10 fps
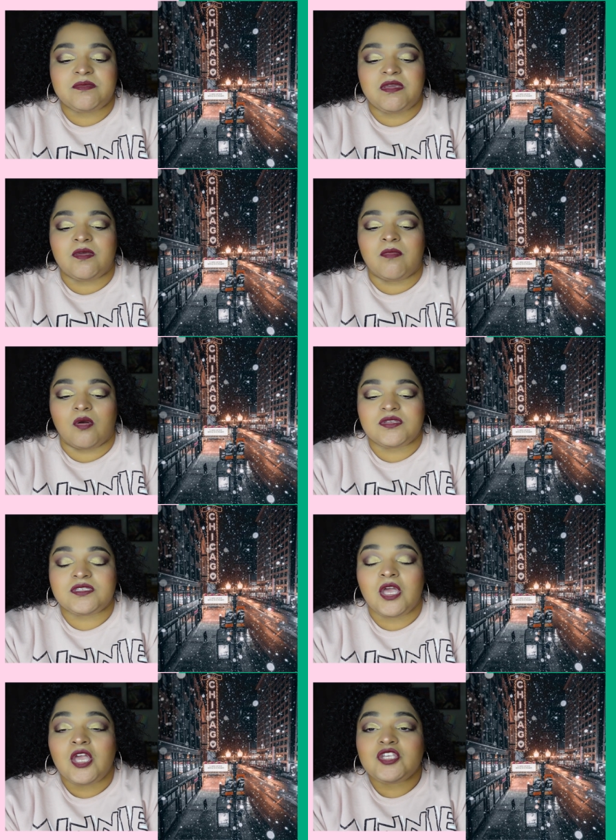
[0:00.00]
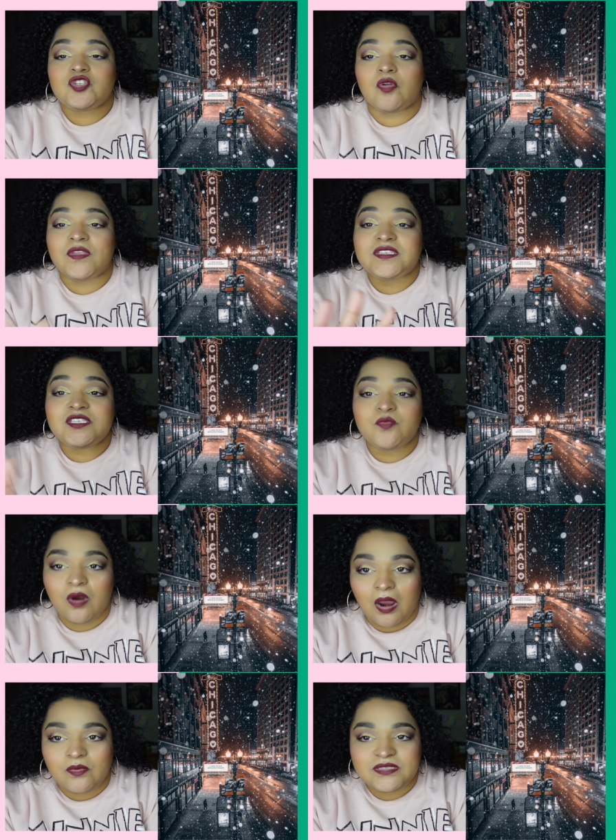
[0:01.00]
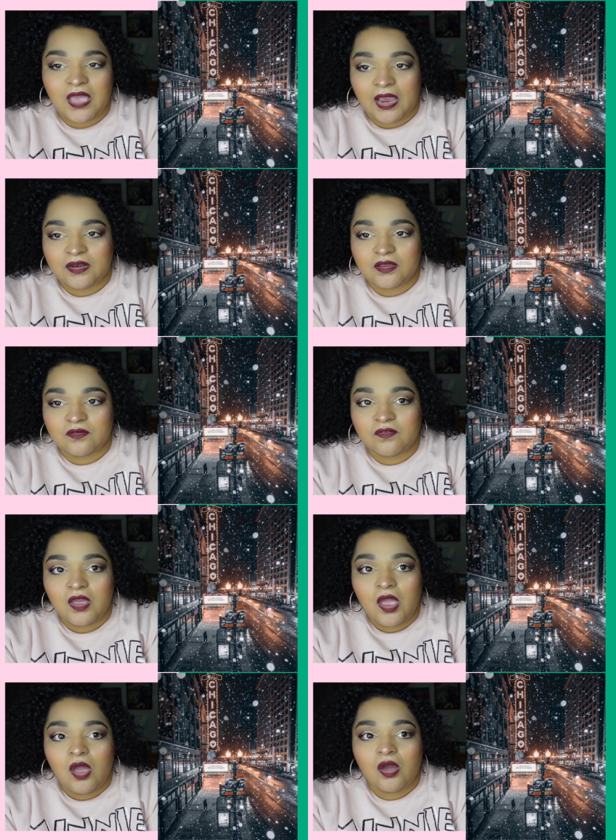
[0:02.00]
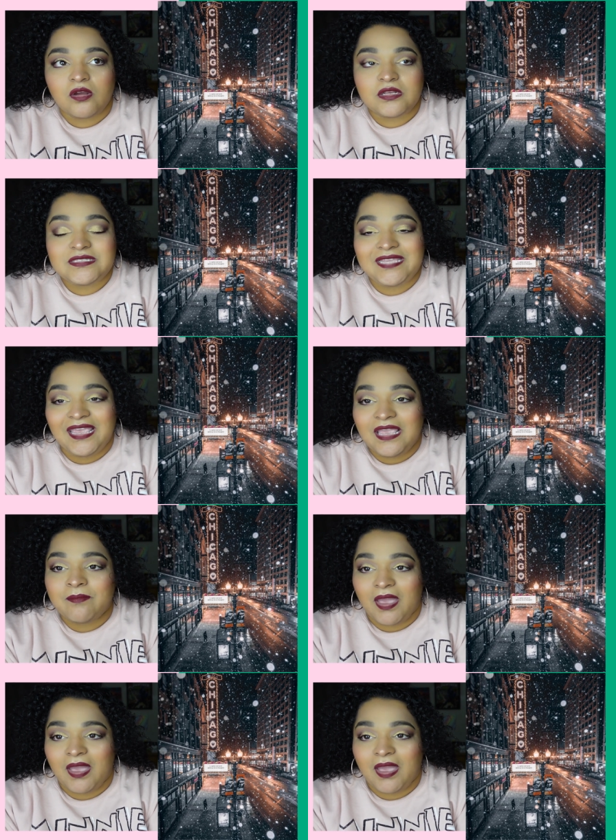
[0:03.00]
to me the most. So this is where I was kind of taking